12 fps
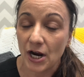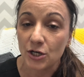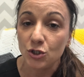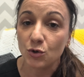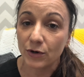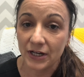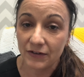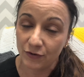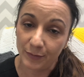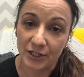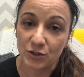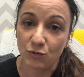and your
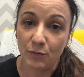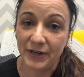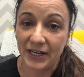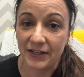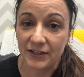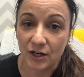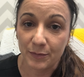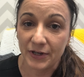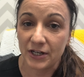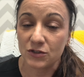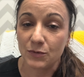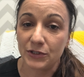information will be in there,
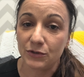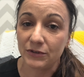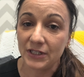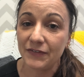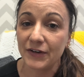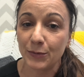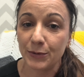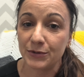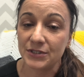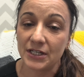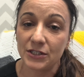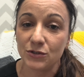because when you leave here, we will
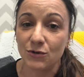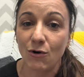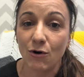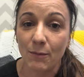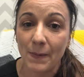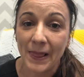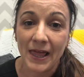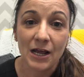send you home